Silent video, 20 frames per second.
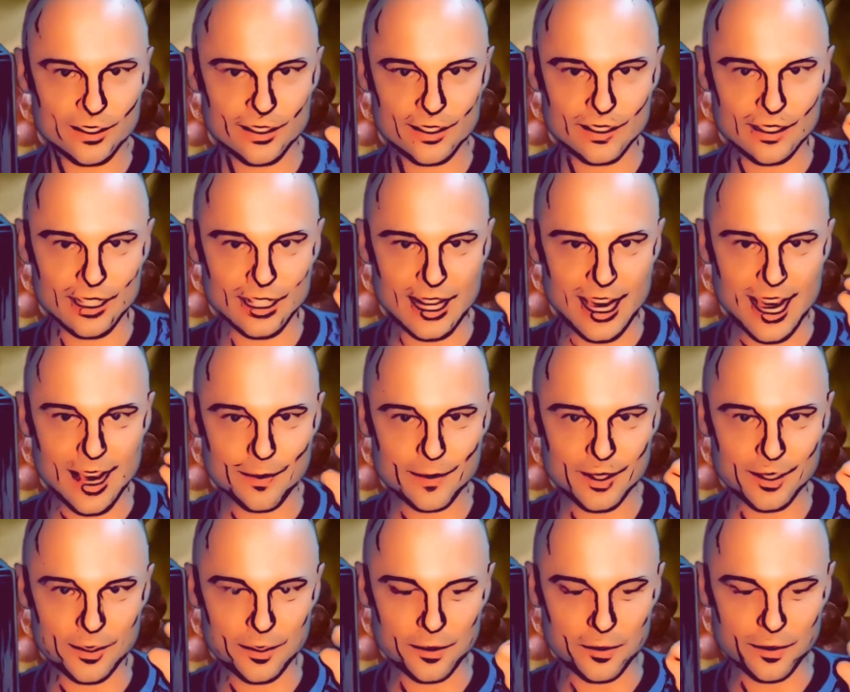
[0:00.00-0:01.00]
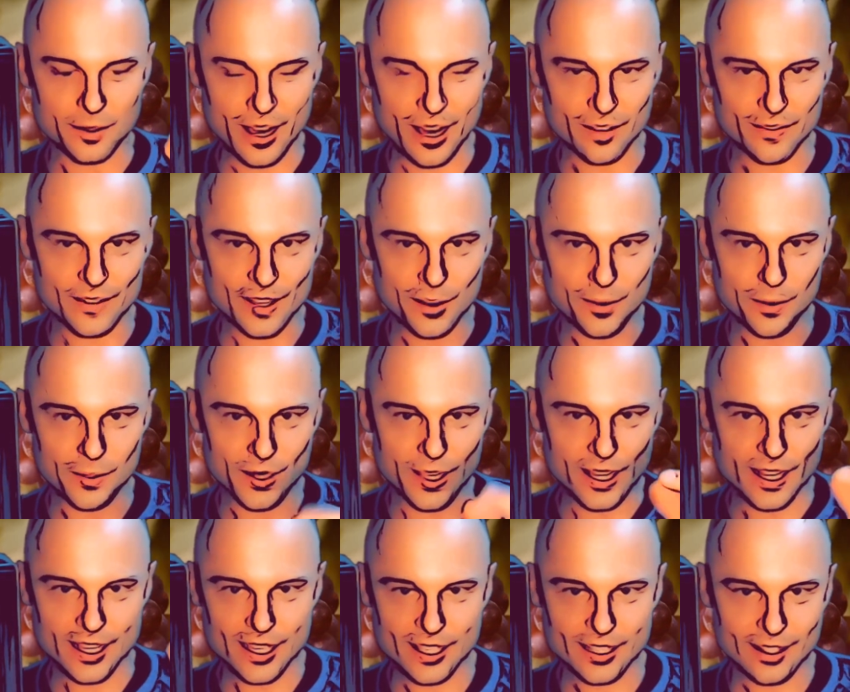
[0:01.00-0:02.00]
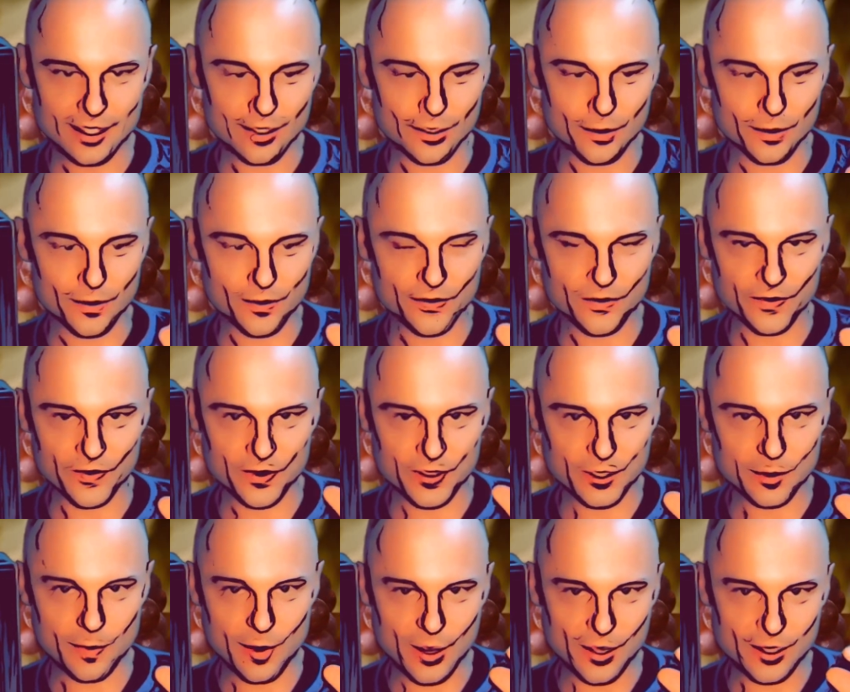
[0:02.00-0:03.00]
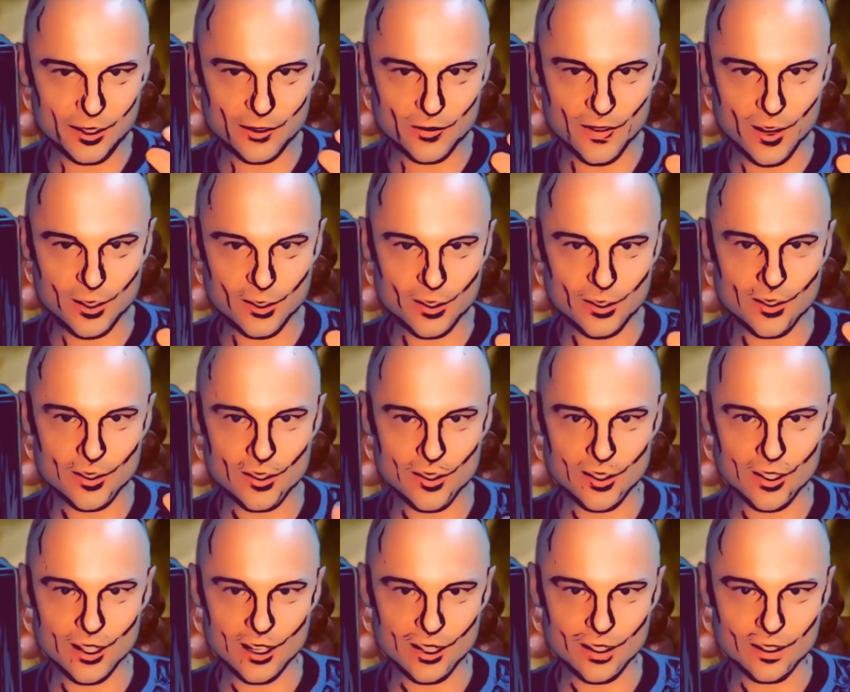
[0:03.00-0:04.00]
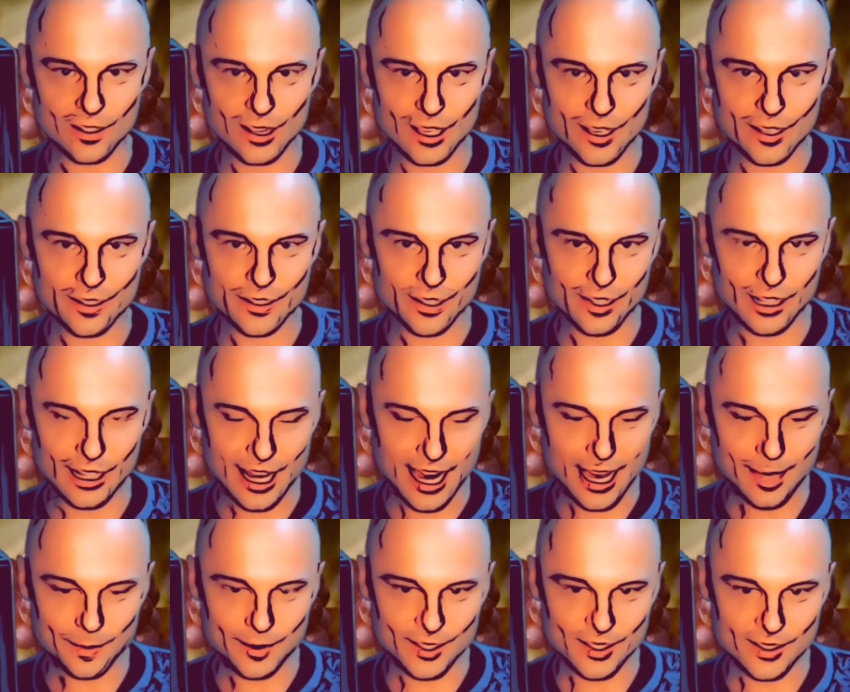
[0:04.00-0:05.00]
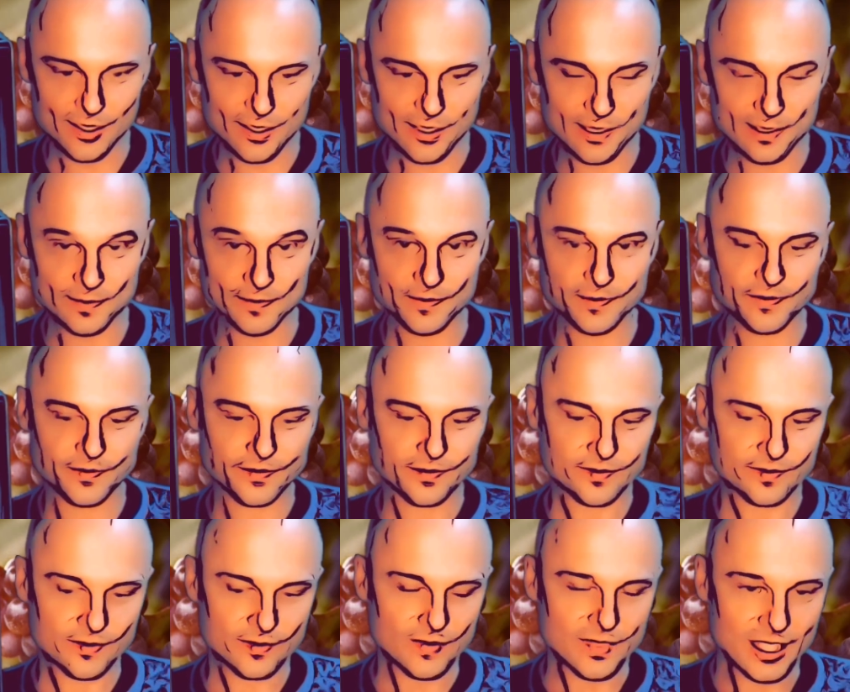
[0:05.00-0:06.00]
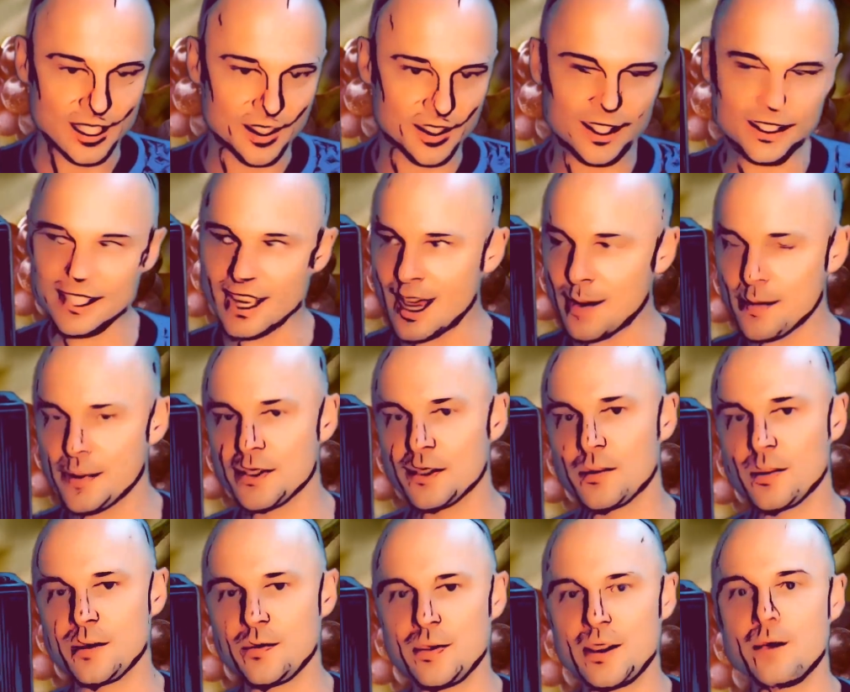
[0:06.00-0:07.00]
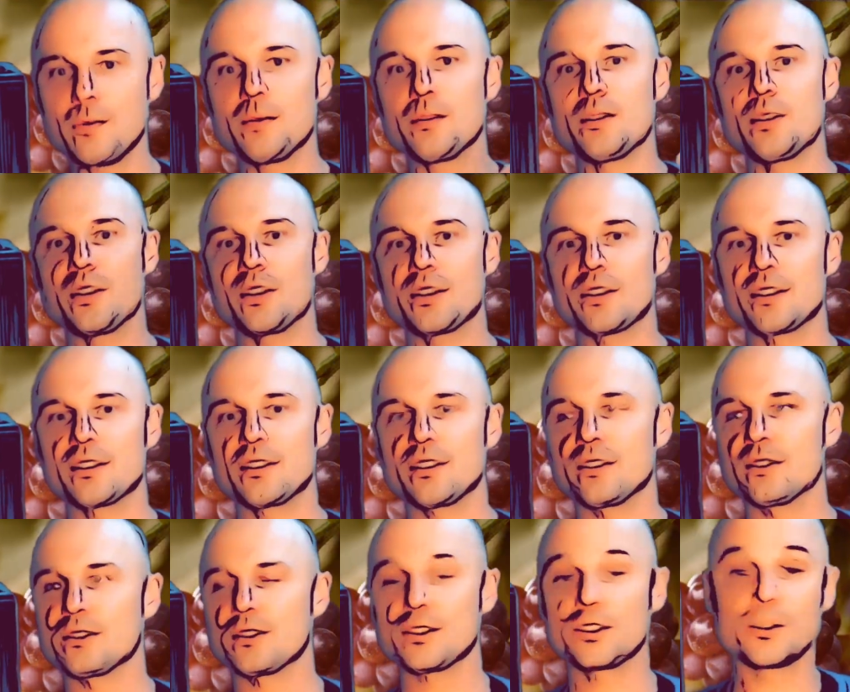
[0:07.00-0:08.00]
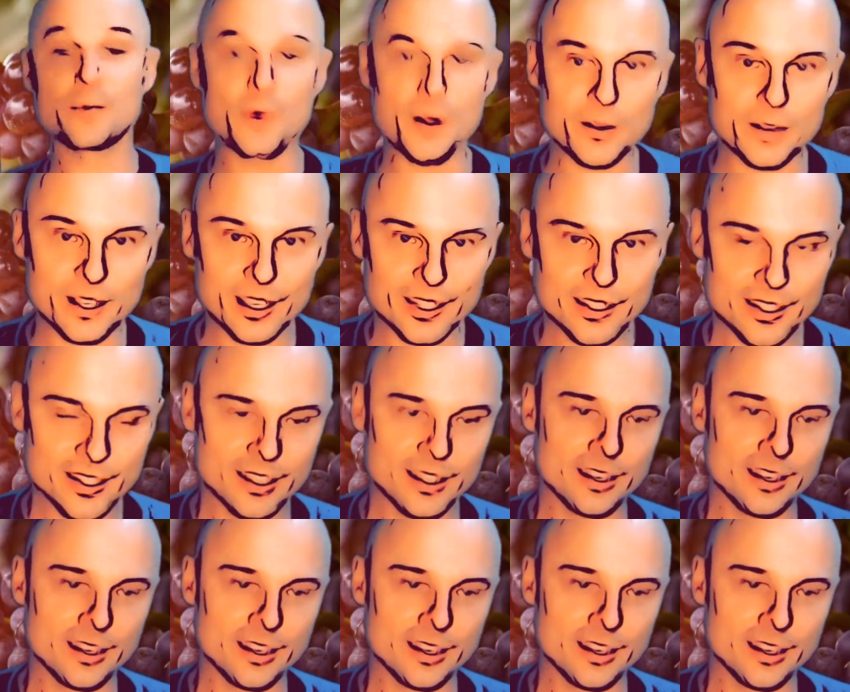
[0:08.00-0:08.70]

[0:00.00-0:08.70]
collapse. The little alveoli, the little smallest functional unit in your lung, collapses. And this happens when people are smoking